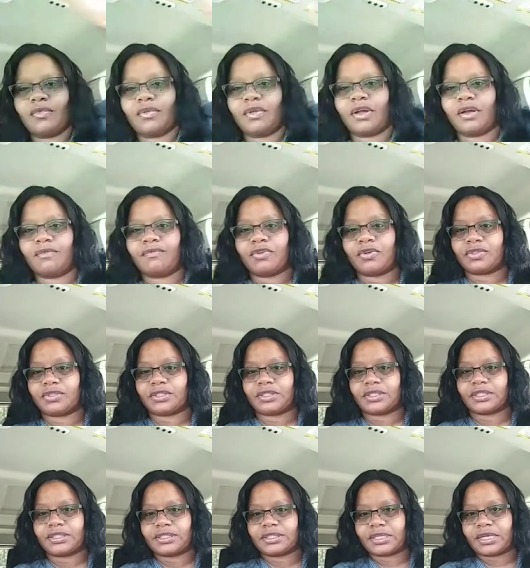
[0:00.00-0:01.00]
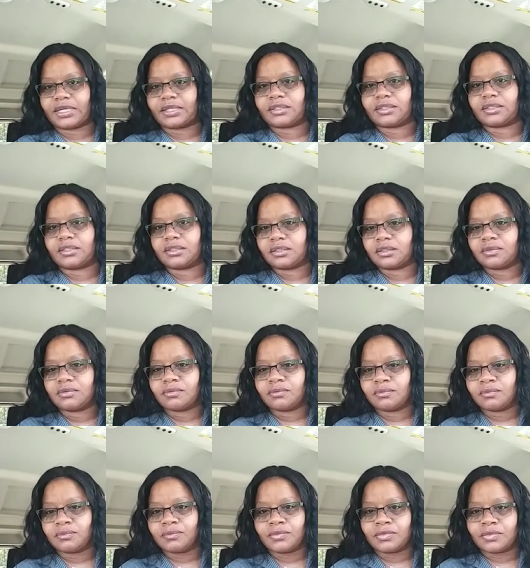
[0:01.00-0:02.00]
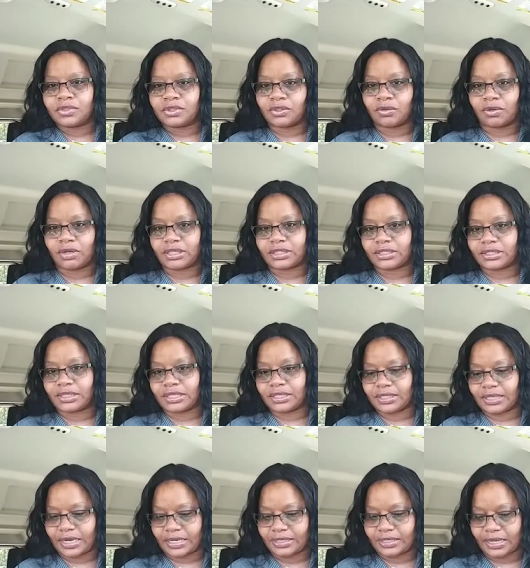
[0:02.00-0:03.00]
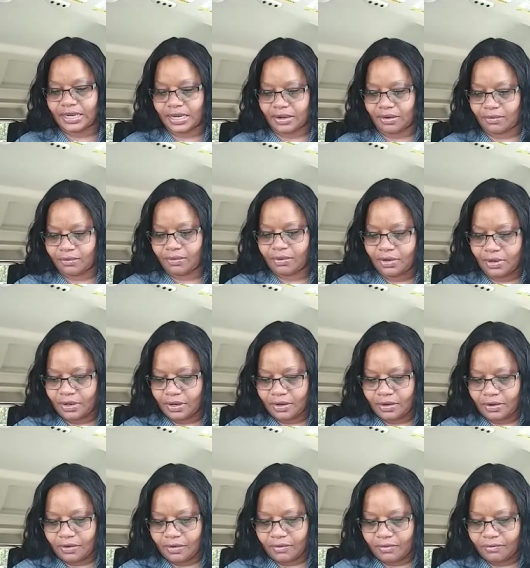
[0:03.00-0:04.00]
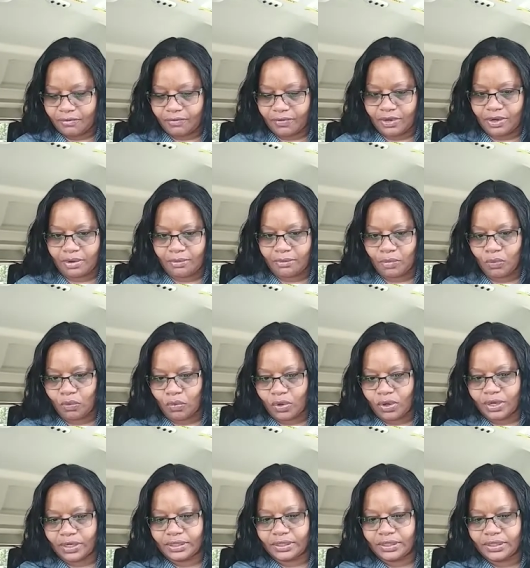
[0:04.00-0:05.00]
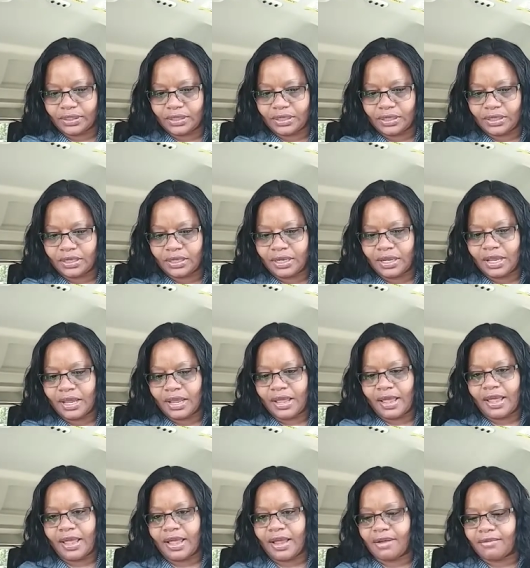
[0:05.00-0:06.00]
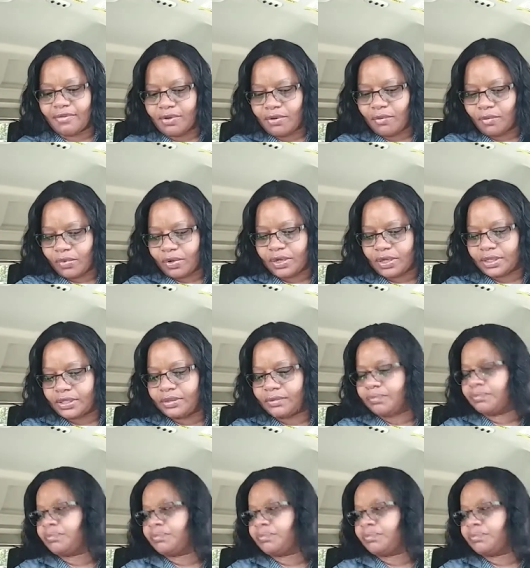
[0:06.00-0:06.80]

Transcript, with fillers: of your success. So let's get that down for number 1. Everyone